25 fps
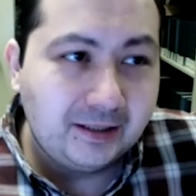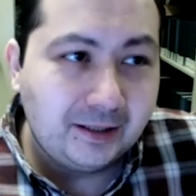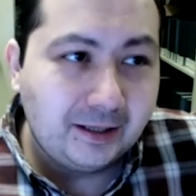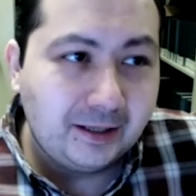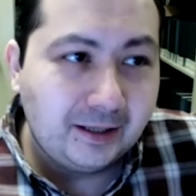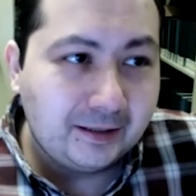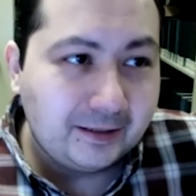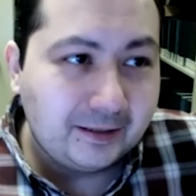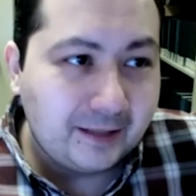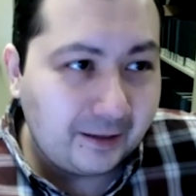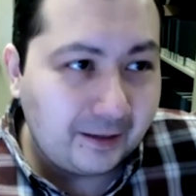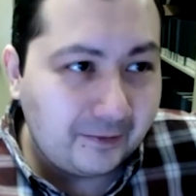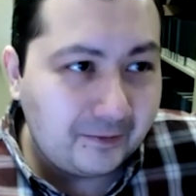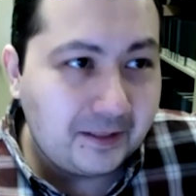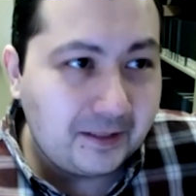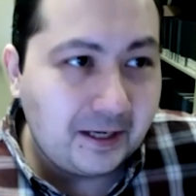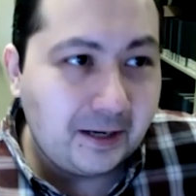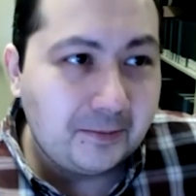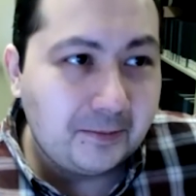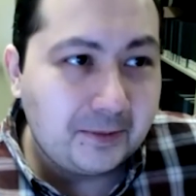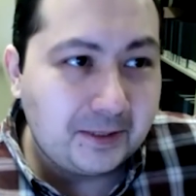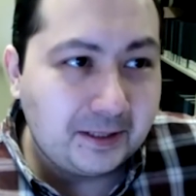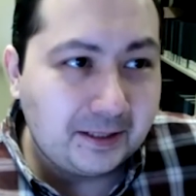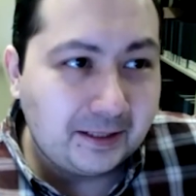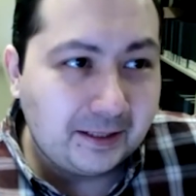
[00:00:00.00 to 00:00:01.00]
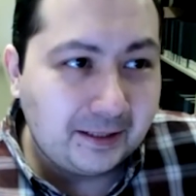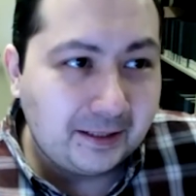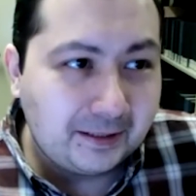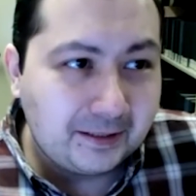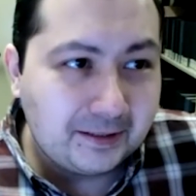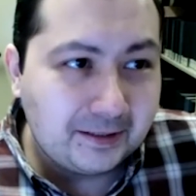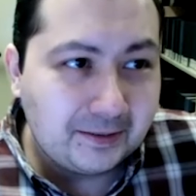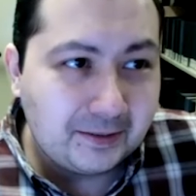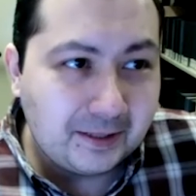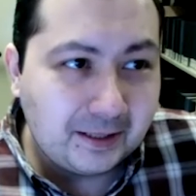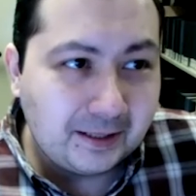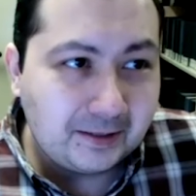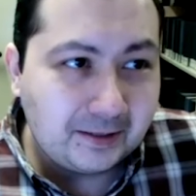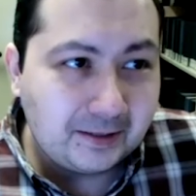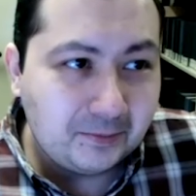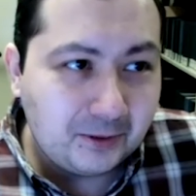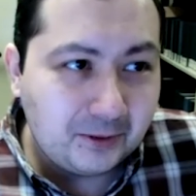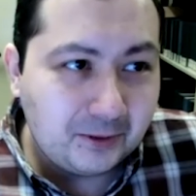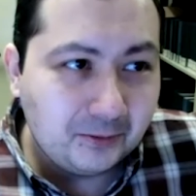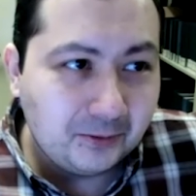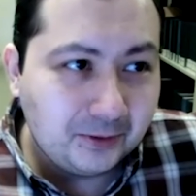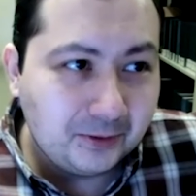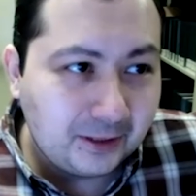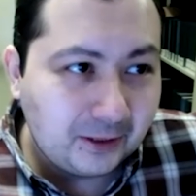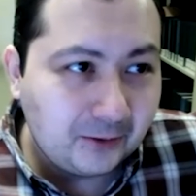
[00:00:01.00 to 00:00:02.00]
A lot of times it can
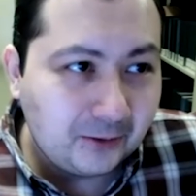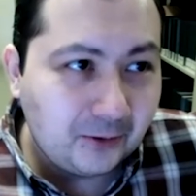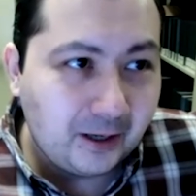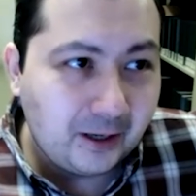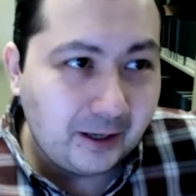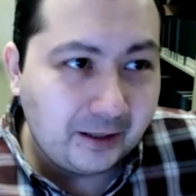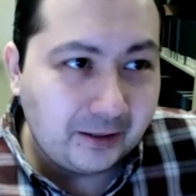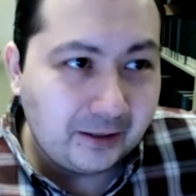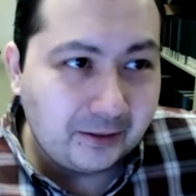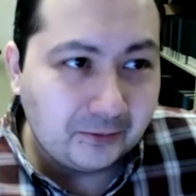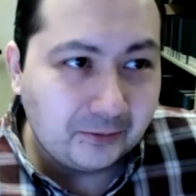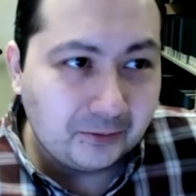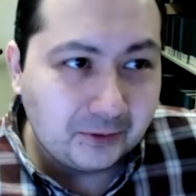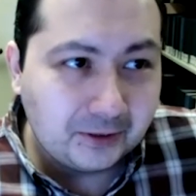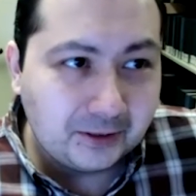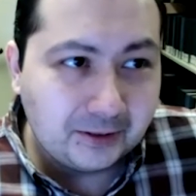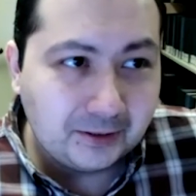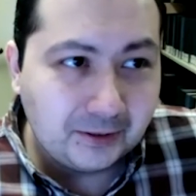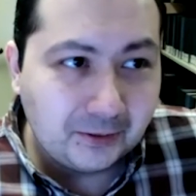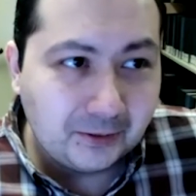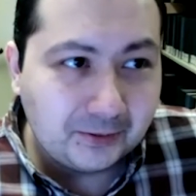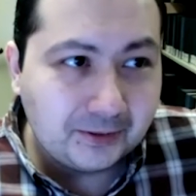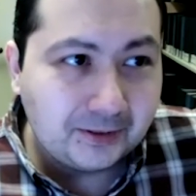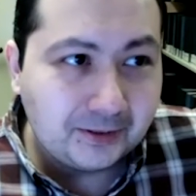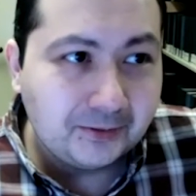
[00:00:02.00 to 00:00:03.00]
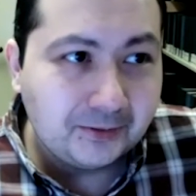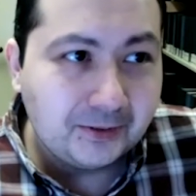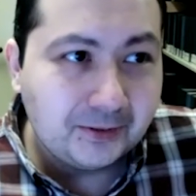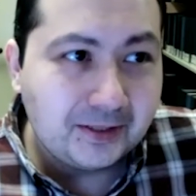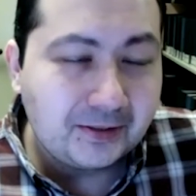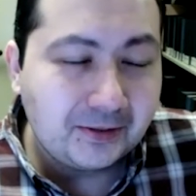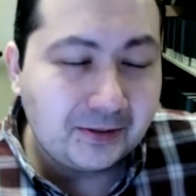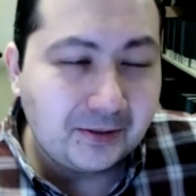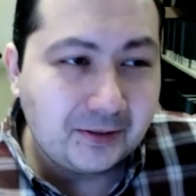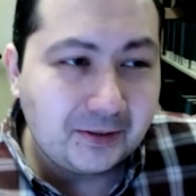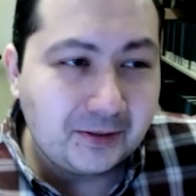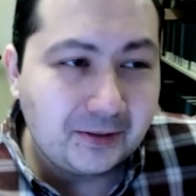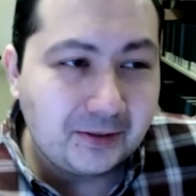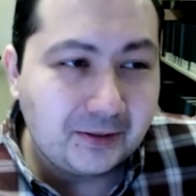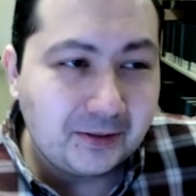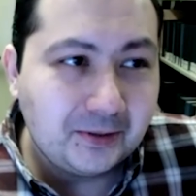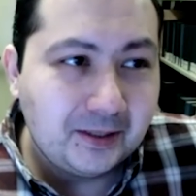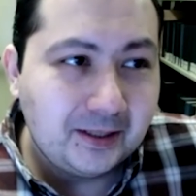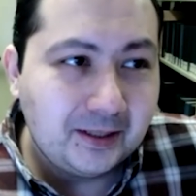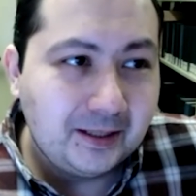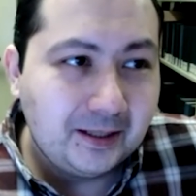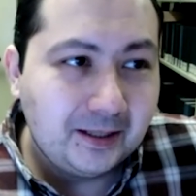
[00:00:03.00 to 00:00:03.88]
be really quiet and really lonely research,